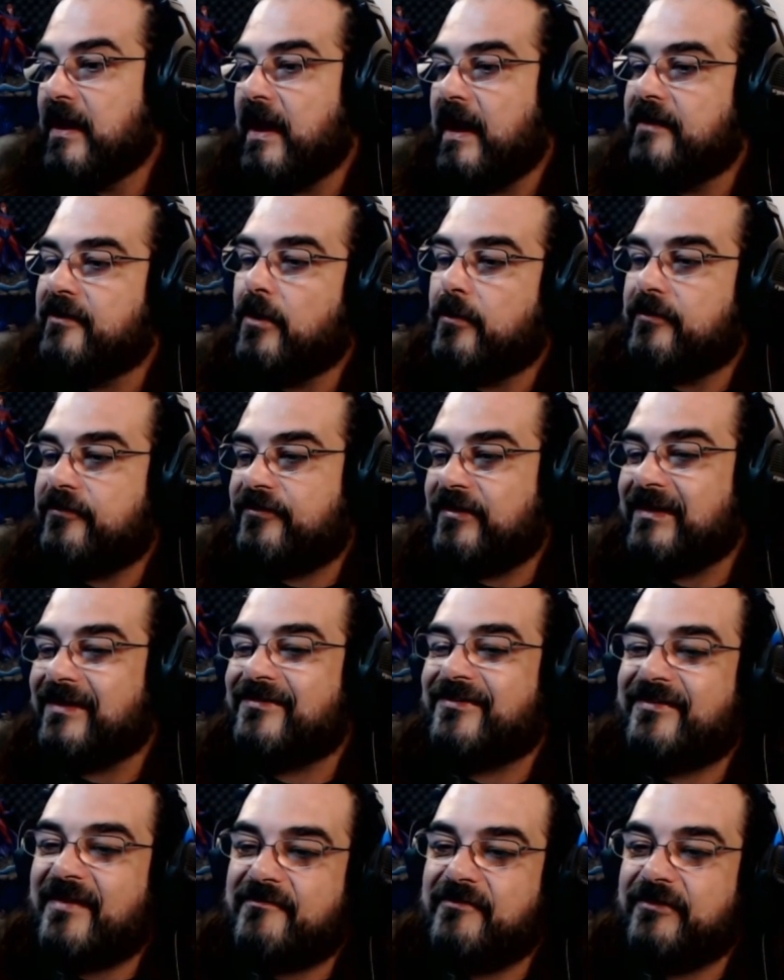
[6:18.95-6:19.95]
and noticing
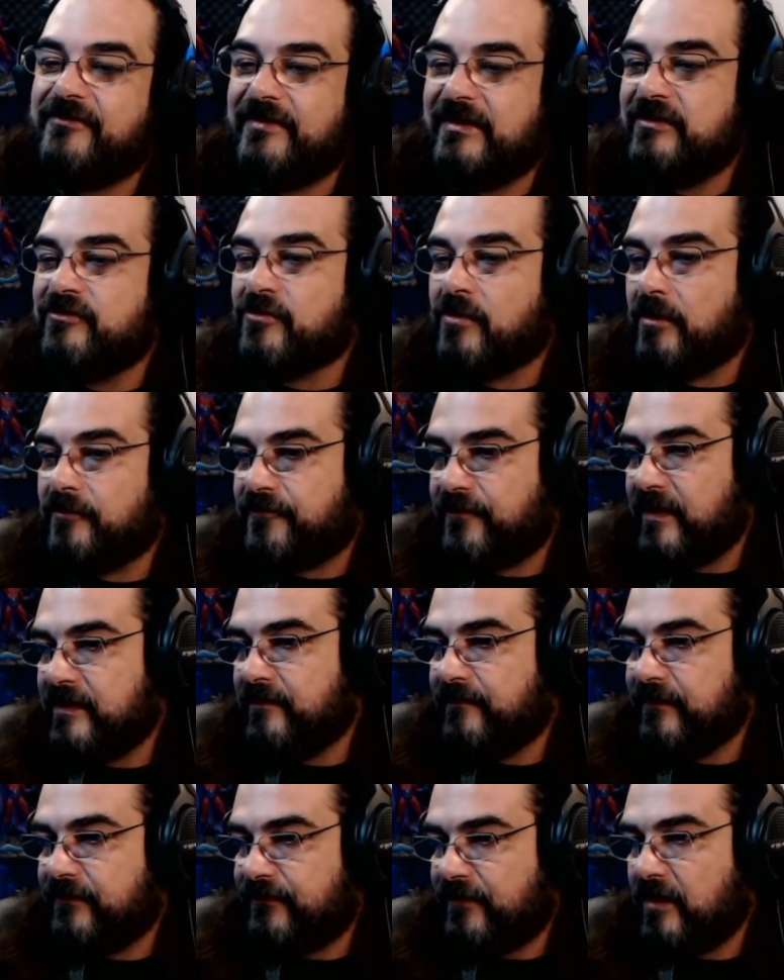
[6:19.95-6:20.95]
a 17 year old
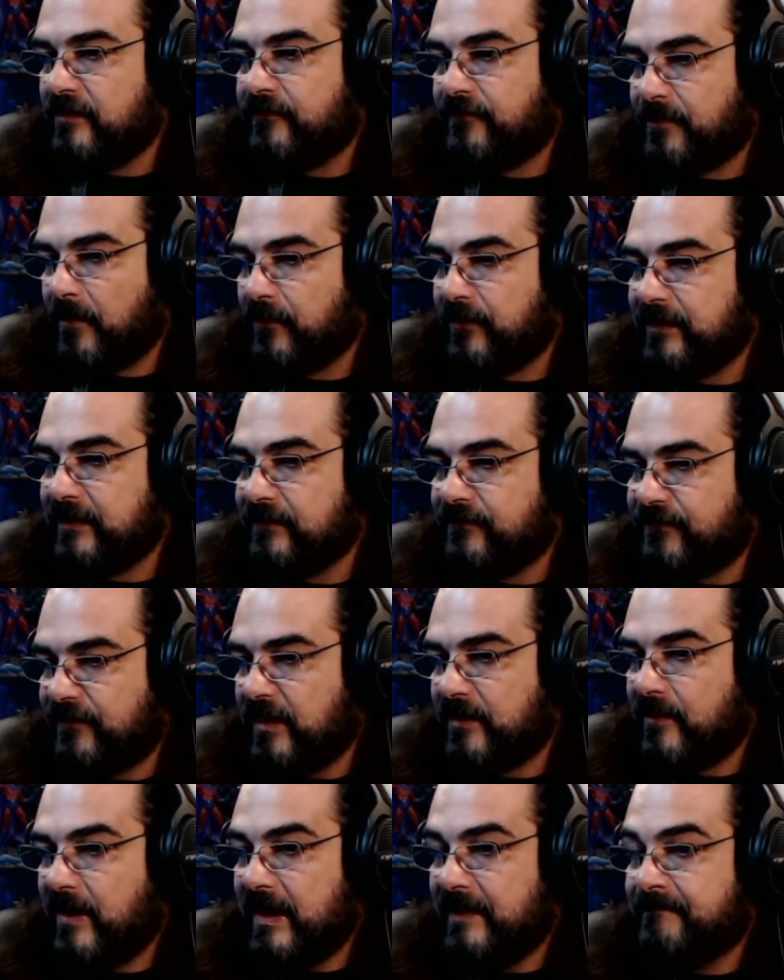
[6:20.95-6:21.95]
friend of his son smoking a
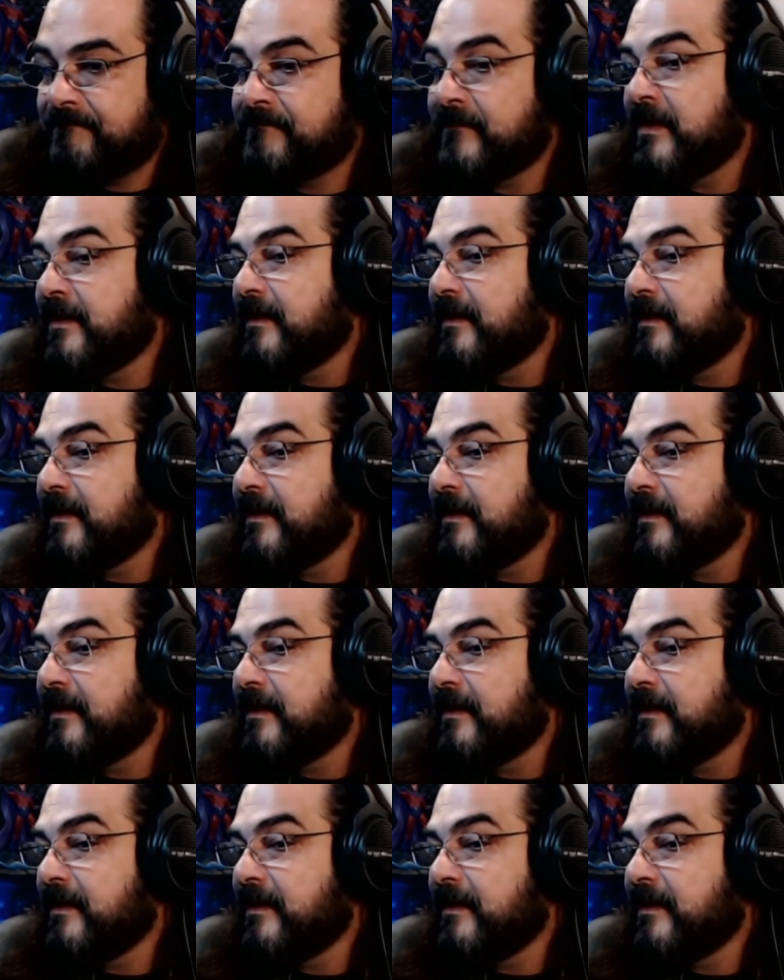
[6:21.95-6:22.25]
cigarette.